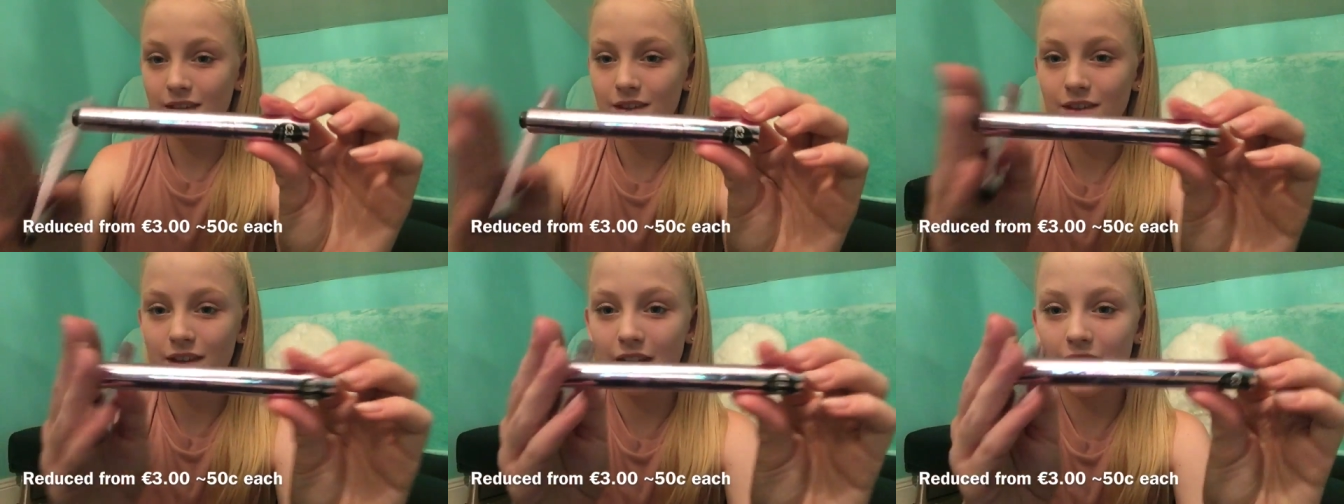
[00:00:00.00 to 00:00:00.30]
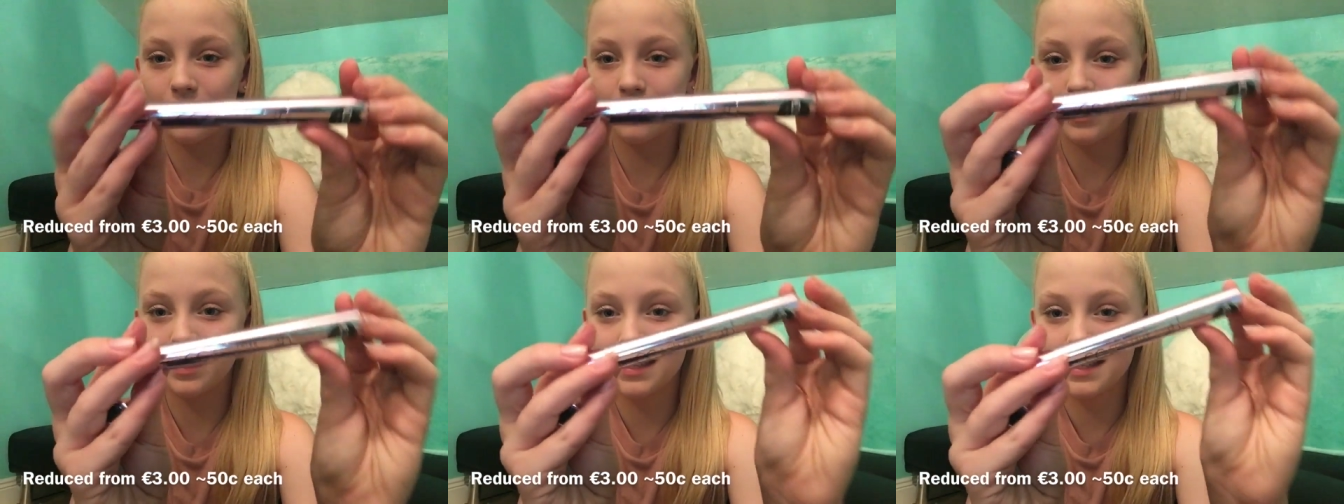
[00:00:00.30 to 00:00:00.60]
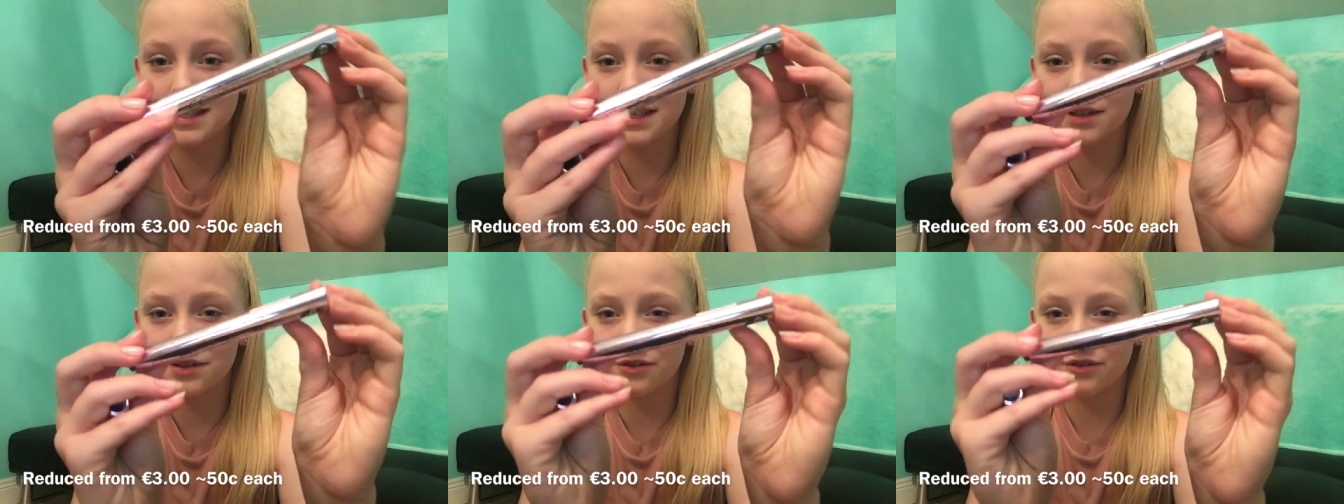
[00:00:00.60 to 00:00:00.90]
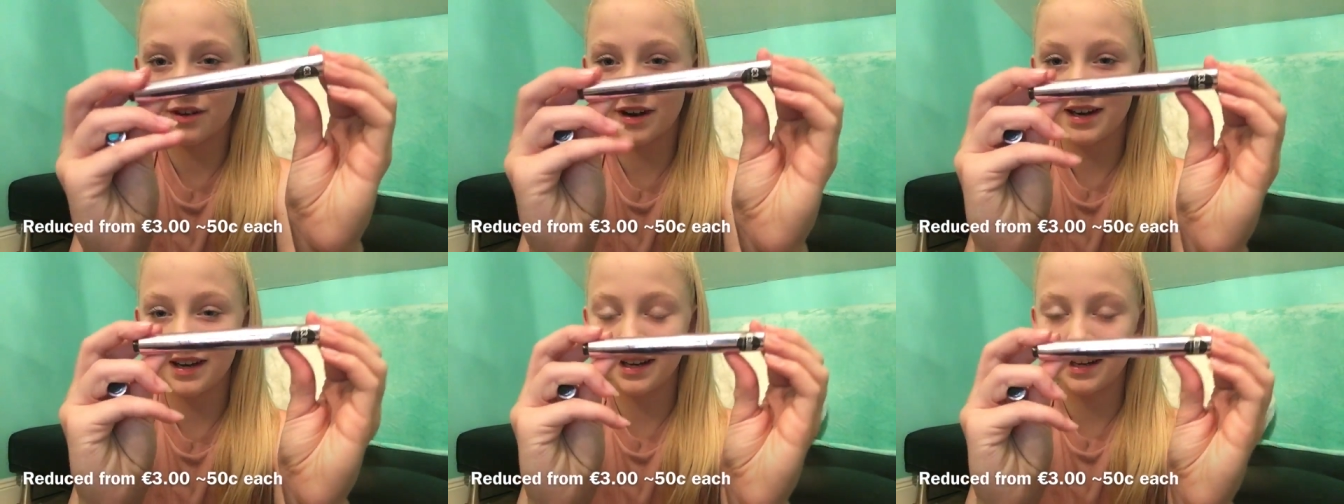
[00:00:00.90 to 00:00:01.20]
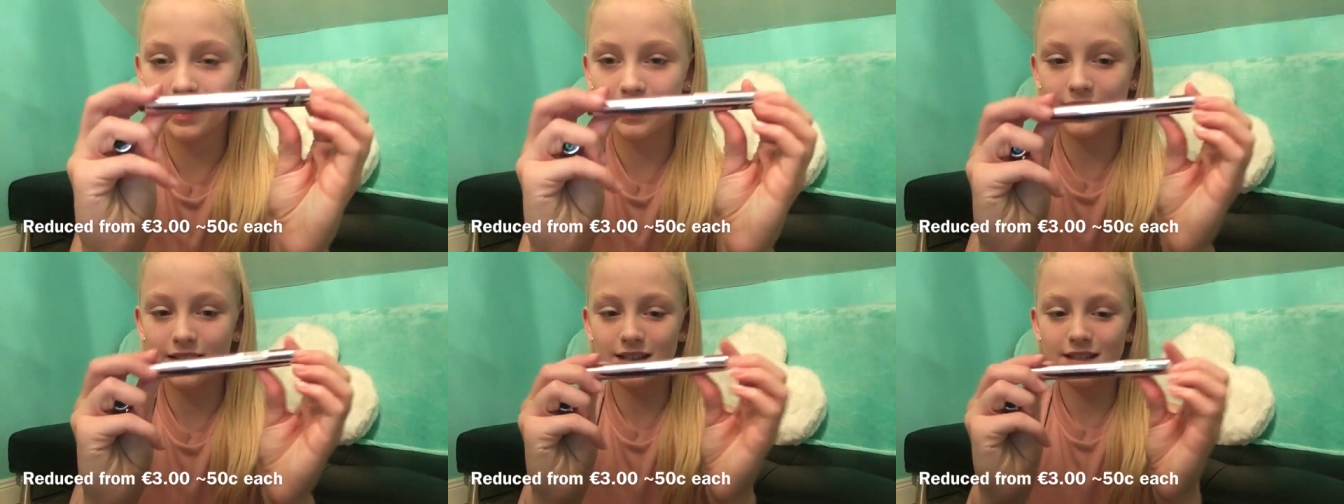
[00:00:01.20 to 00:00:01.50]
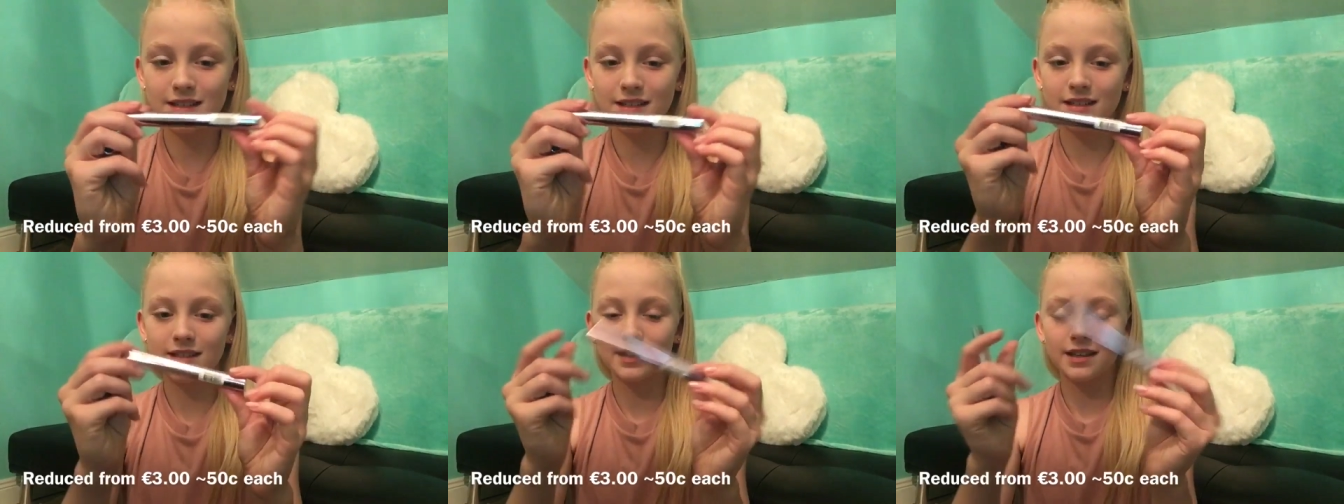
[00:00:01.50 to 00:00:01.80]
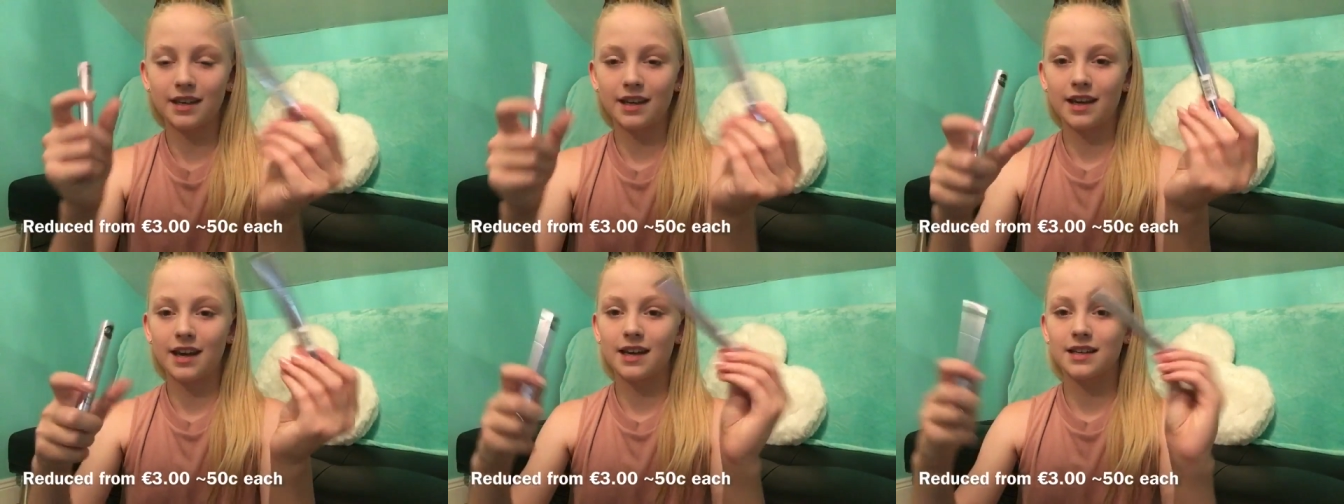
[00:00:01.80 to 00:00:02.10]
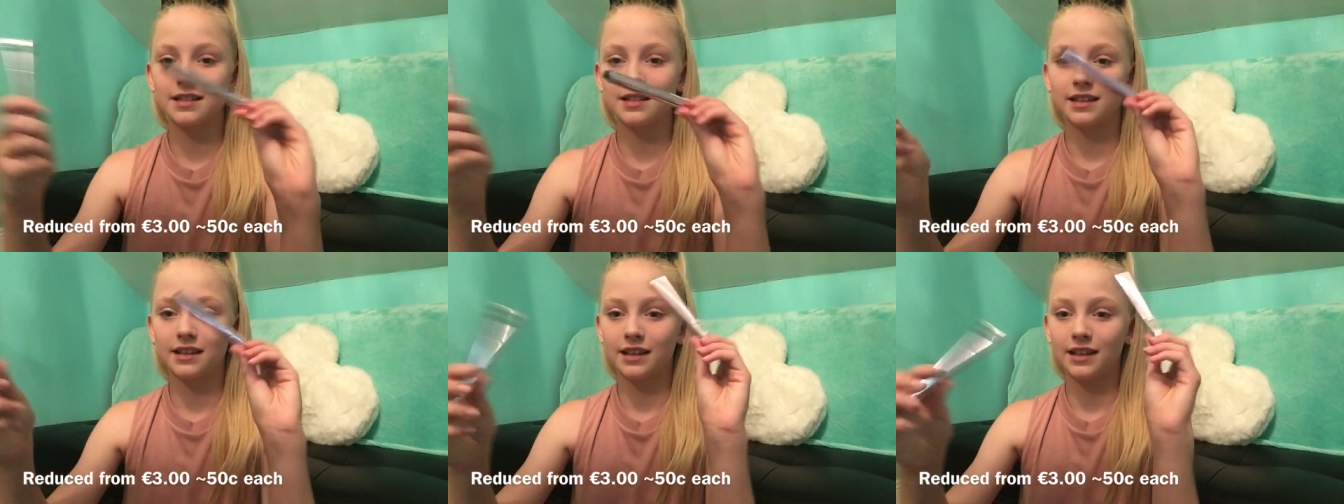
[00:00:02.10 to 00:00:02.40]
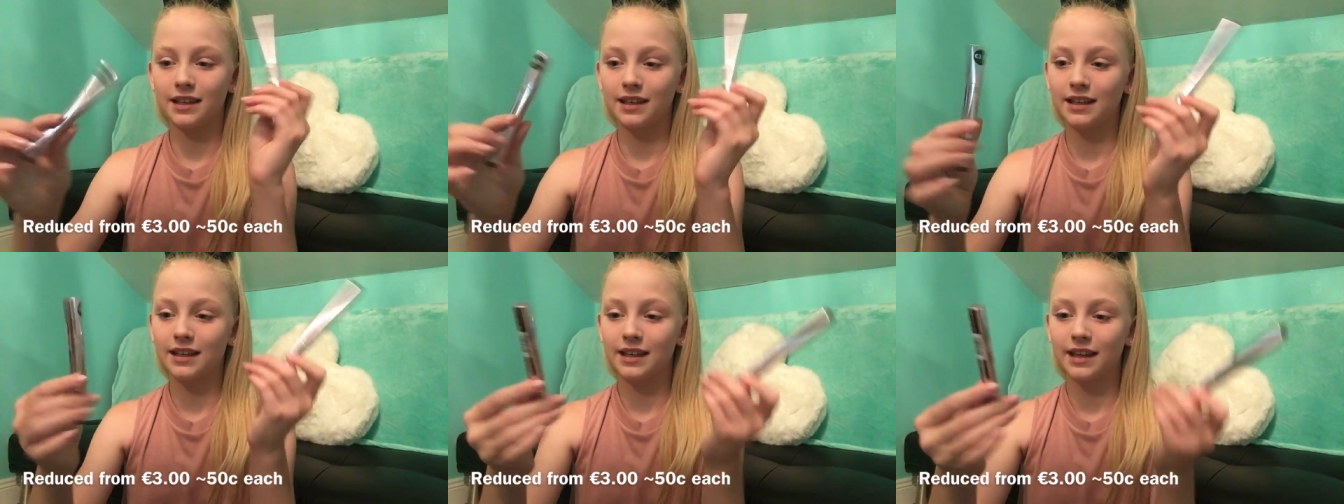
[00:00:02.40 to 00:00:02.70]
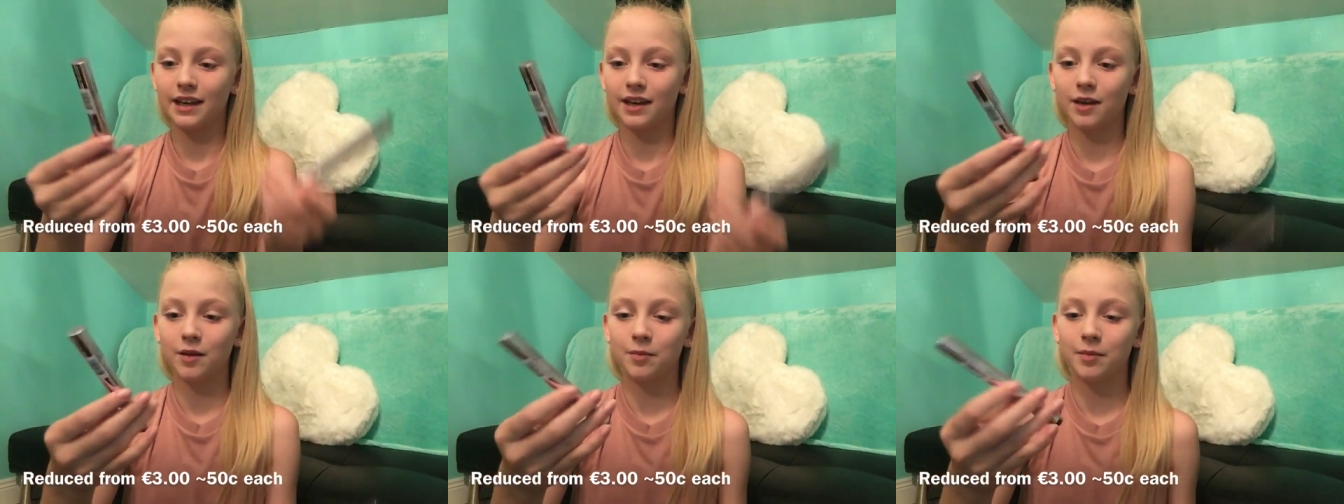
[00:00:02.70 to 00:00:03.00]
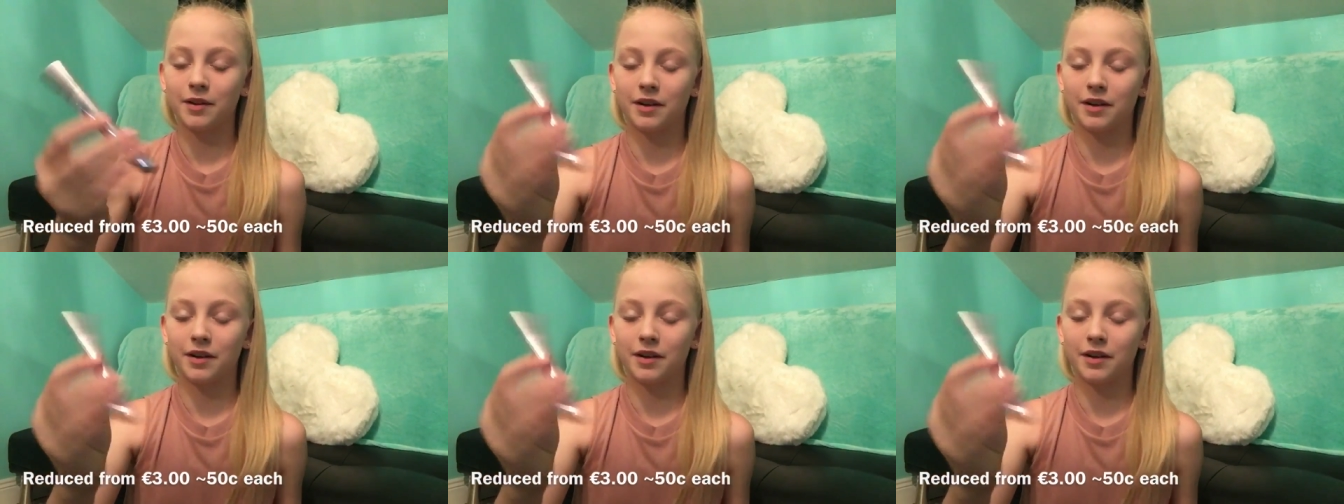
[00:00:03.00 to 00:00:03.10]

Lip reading: You can't really see the writing because it's like, it has like a glare,